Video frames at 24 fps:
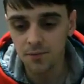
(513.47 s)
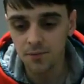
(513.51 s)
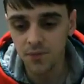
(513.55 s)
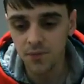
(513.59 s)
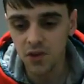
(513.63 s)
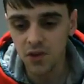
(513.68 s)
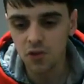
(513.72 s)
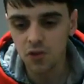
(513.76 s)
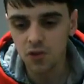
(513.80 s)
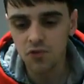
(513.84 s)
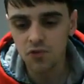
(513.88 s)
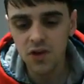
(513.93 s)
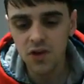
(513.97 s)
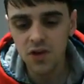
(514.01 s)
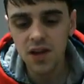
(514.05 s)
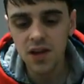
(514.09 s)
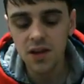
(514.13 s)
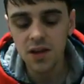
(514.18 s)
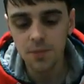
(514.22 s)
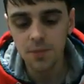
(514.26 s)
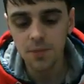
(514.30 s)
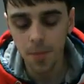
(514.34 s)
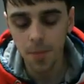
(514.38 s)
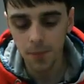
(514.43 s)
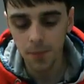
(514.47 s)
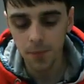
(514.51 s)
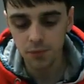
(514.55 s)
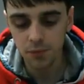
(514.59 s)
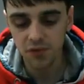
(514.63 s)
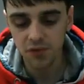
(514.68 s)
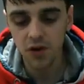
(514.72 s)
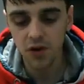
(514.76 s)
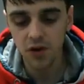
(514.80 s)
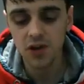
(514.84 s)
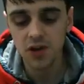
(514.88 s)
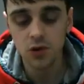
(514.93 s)
can really
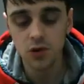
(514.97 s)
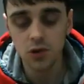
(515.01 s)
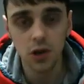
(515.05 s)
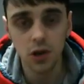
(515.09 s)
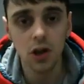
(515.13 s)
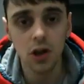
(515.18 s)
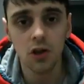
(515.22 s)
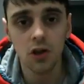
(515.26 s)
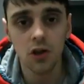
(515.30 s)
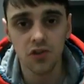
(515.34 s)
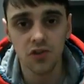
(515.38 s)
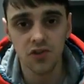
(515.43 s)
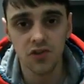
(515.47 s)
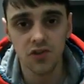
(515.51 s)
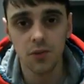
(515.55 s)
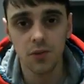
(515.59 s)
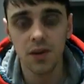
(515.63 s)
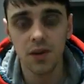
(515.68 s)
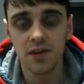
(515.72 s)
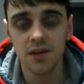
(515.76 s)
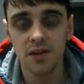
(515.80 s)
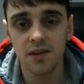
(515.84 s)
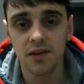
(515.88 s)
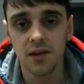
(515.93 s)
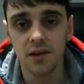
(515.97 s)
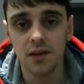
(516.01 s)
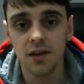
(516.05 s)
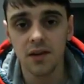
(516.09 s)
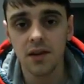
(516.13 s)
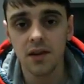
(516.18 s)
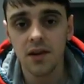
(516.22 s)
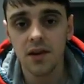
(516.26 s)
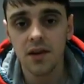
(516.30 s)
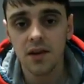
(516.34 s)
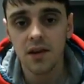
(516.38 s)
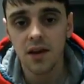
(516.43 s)
provide you a lot of
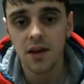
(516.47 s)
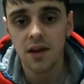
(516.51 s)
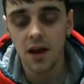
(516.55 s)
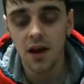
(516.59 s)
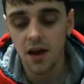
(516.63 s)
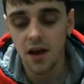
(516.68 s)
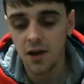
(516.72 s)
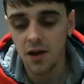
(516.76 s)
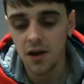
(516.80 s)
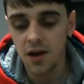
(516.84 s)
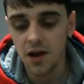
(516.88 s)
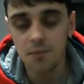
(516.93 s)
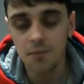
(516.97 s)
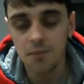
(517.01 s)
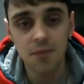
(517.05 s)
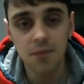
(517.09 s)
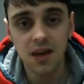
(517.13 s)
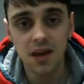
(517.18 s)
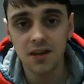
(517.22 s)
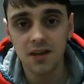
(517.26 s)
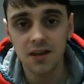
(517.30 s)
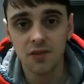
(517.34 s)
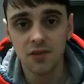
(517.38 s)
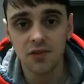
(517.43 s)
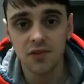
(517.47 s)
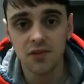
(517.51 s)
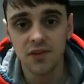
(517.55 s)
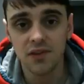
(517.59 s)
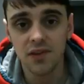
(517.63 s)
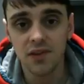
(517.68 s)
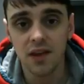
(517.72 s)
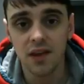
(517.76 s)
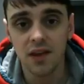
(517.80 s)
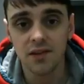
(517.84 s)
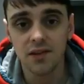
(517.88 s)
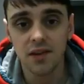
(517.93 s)
stability in many different
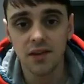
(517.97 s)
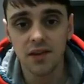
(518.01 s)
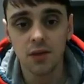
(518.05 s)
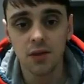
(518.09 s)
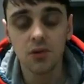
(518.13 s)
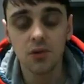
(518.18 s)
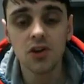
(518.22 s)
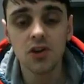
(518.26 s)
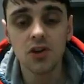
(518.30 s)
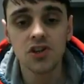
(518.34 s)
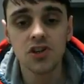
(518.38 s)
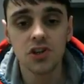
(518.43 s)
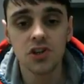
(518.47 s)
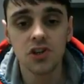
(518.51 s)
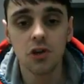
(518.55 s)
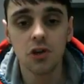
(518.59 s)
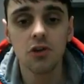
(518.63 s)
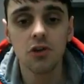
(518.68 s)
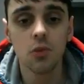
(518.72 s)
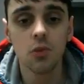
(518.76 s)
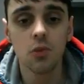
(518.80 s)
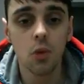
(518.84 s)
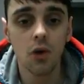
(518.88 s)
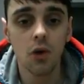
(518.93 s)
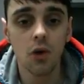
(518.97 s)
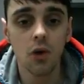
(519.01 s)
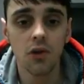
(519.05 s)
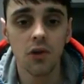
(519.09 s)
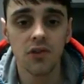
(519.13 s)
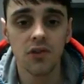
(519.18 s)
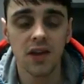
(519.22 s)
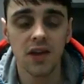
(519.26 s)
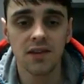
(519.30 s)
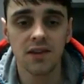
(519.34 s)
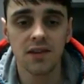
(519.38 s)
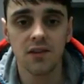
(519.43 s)
sense. And I'm going to show you what
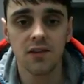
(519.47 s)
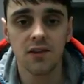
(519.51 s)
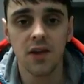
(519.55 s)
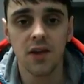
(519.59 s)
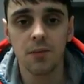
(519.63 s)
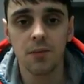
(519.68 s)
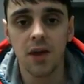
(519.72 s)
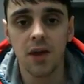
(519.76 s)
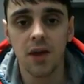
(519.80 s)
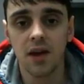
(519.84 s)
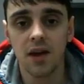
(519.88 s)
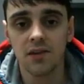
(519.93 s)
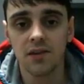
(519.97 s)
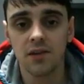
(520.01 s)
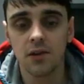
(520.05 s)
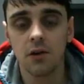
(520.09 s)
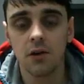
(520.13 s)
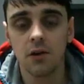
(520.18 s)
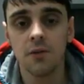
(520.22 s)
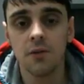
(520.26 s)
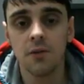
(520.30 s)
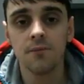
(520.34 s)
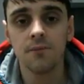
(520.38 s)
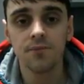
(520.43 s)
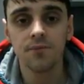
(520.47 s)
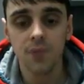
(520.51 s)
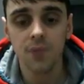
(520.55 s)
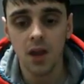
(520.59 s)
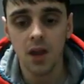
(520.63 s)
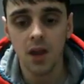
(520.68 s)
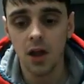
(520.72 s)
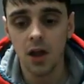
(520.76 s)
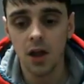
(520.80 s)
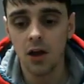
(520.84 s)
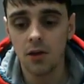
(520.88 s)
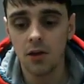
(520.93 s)
those active ad packs are
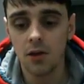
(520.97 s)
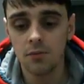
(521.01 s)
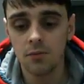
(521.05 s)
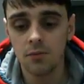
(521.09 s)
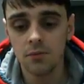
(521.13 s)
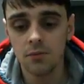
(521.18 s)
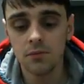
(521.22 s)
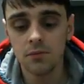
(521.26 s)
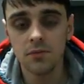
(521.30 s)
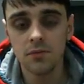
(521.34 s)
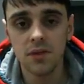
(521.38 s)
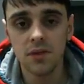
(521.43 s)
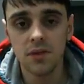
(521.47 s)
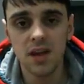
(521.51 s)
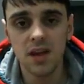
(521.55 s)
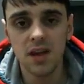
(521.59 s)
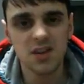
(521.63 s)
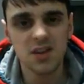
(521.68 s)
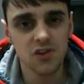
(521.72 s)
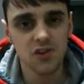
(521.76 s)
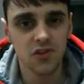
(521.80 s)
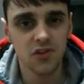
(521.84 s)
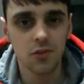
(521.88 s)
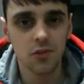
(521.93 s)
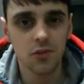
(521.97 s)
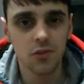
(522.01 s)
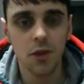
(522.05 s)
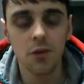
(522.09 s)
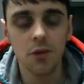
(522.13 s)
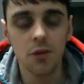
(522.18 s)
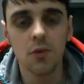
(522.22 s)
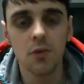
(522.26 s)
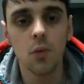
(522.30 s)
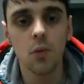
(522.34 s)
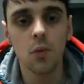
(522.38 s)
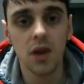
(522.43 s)
in just a
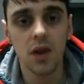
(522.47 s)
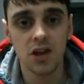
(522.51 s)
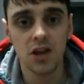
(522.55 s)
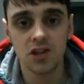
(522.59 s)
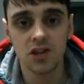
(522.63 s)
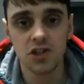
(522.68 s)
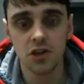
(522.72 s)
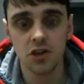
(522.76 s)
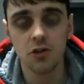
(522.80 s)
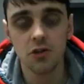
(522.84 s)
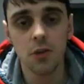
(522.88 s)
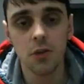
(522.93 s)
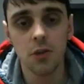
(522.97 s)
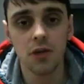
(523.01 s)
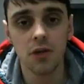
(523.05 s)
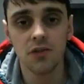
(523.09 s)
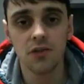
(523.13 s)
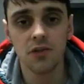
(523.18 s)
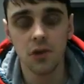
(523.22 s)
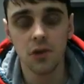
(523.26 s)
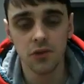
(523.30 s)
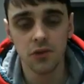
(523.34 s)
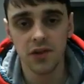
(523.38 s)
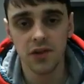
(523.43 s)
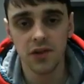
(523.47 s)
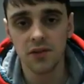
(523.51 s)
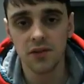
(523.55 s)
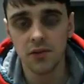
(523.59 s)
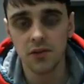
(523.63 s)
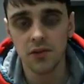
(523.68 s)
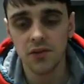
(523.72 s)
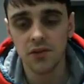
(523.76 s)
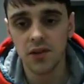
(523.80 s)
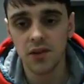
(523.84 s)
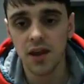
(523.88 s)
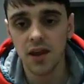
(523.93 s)
moment when I show you my results as
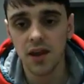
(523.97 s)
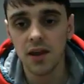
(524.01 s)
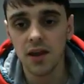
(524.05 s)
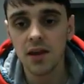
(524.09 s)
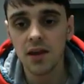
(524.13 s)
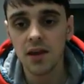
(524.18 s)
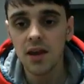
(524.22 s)
of today.